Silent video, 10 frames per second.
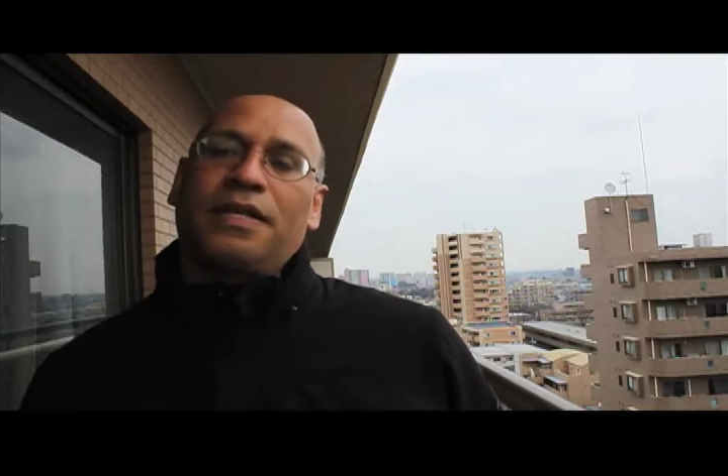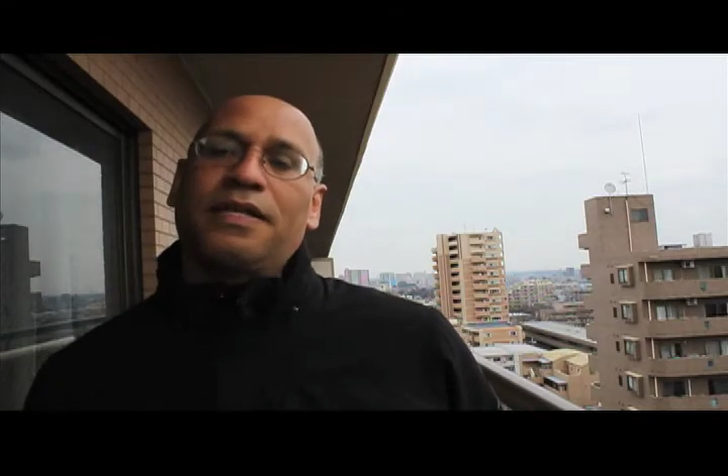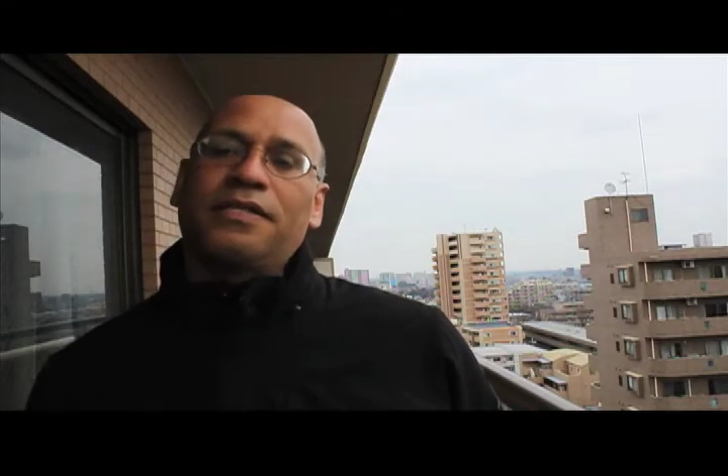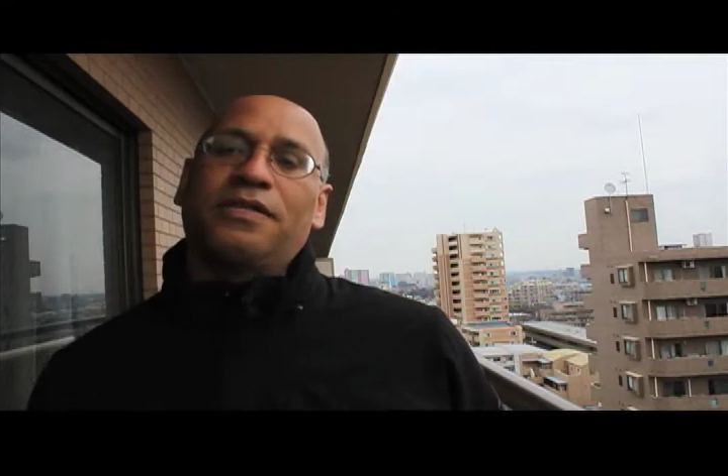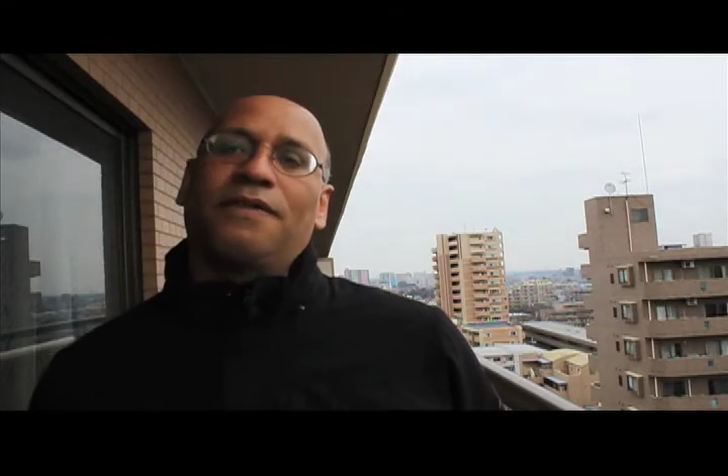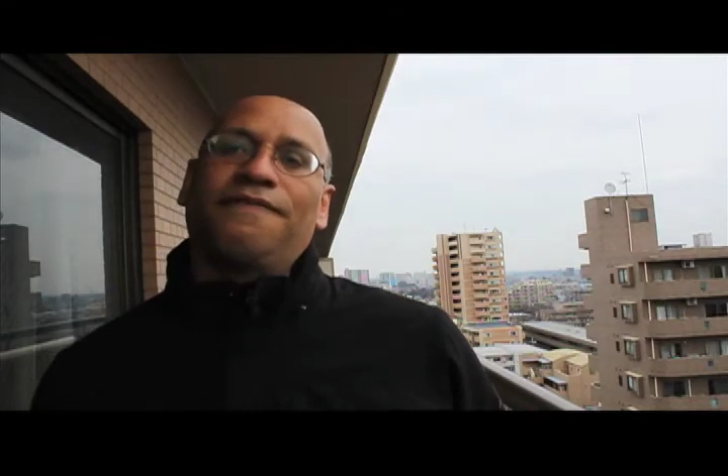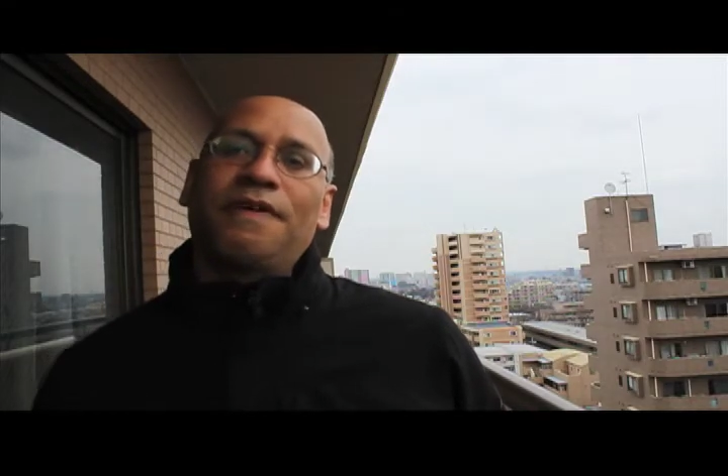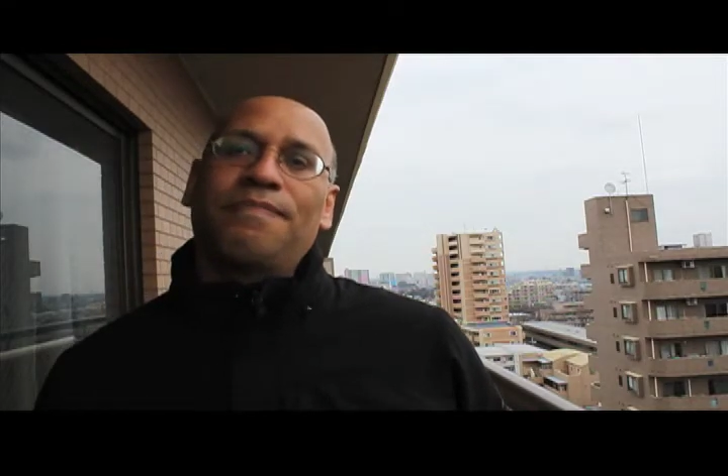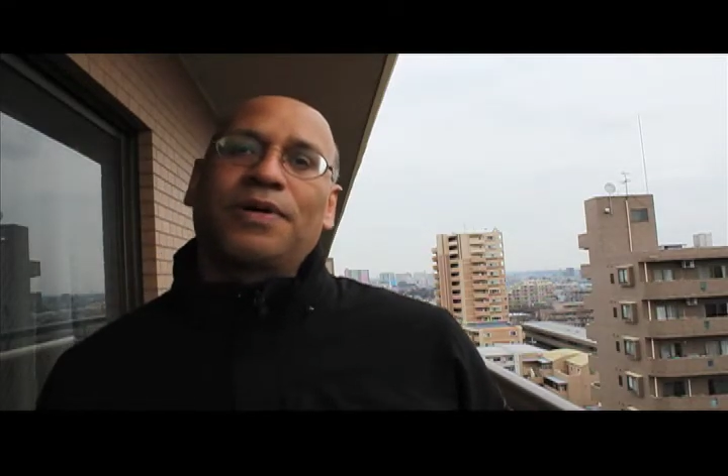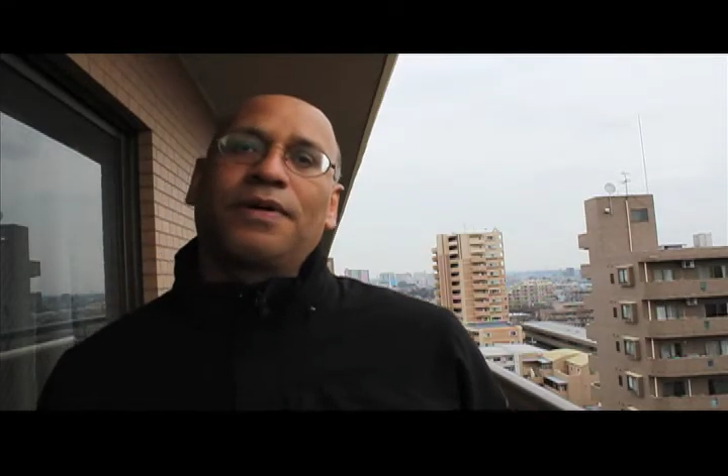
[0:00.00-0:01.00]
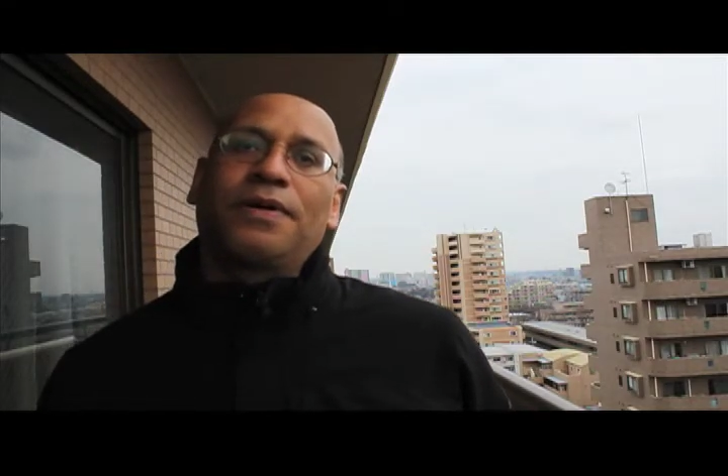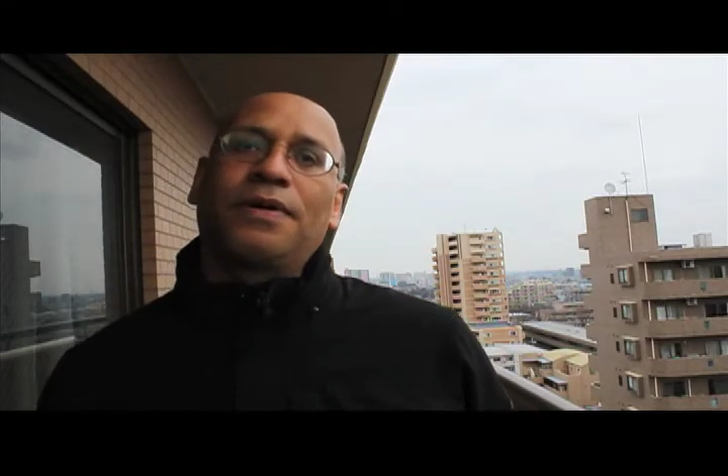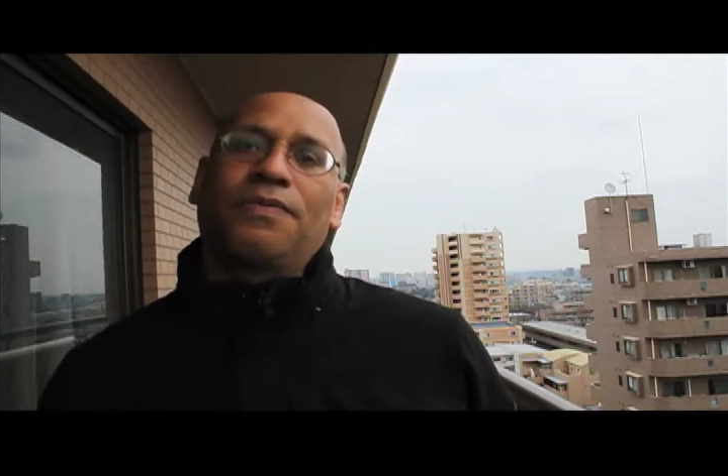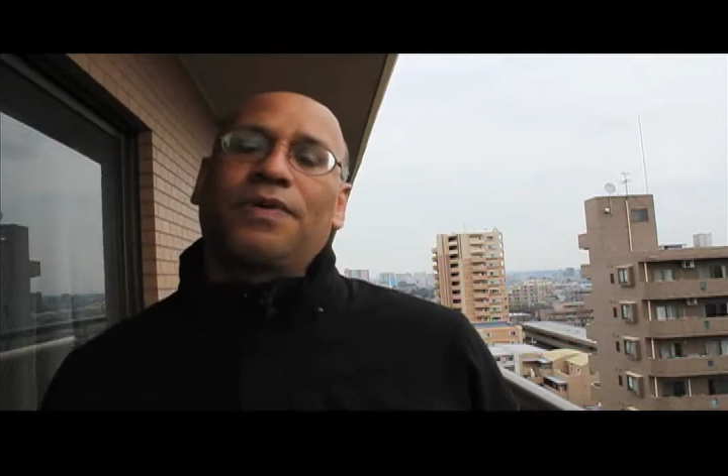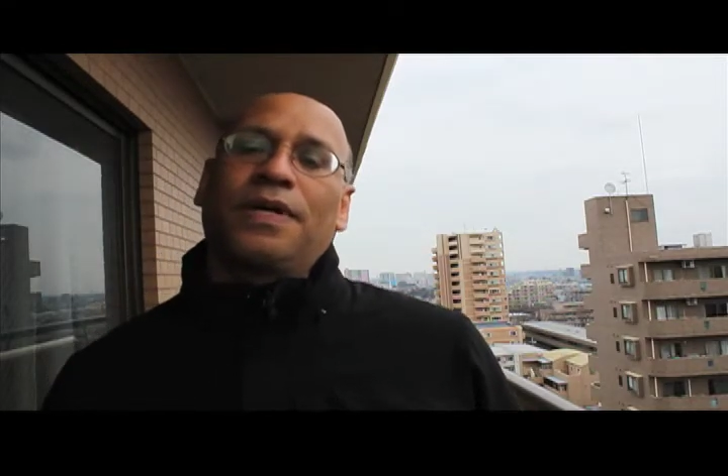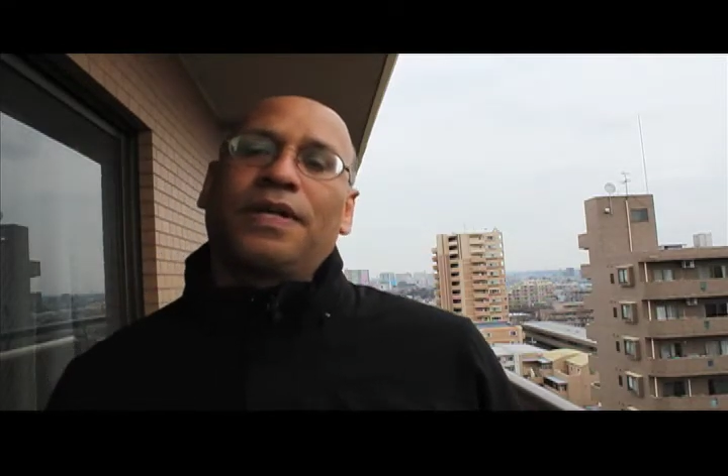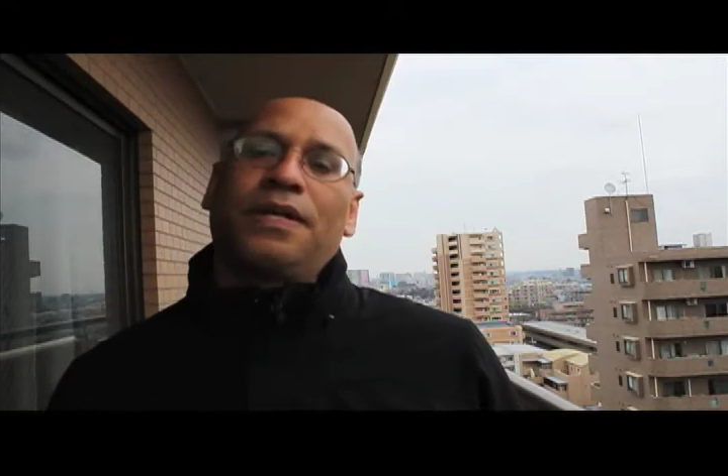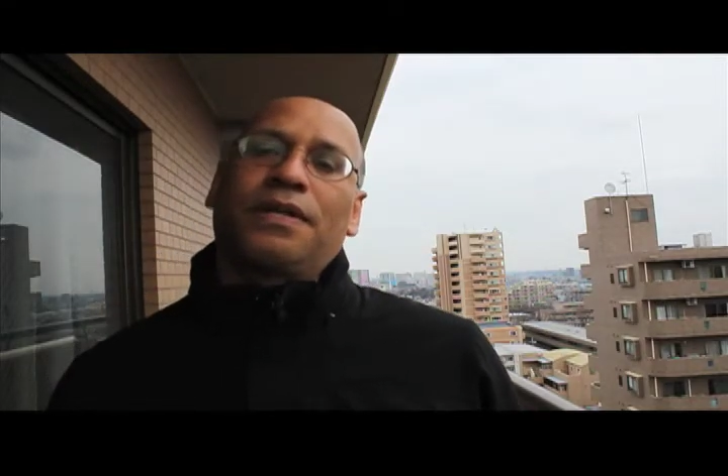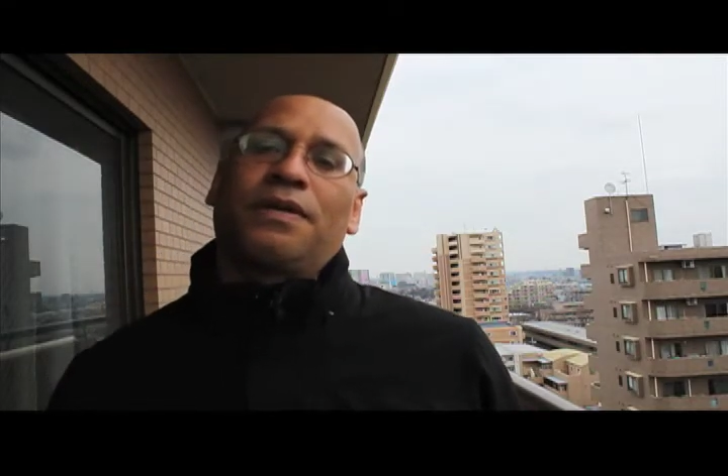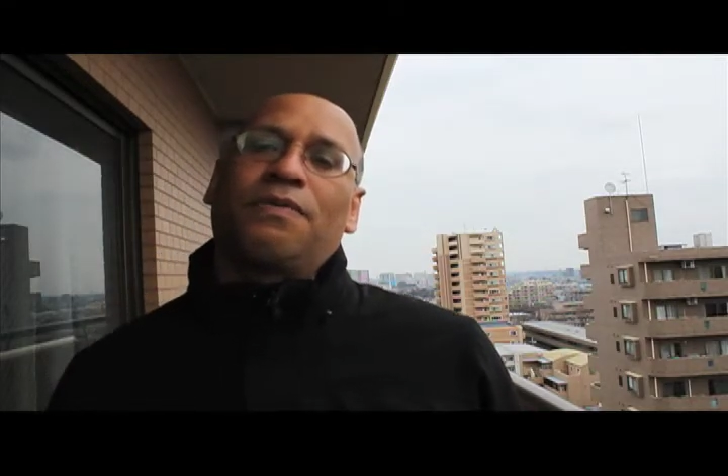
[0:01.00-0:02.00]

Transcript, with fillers: this November when there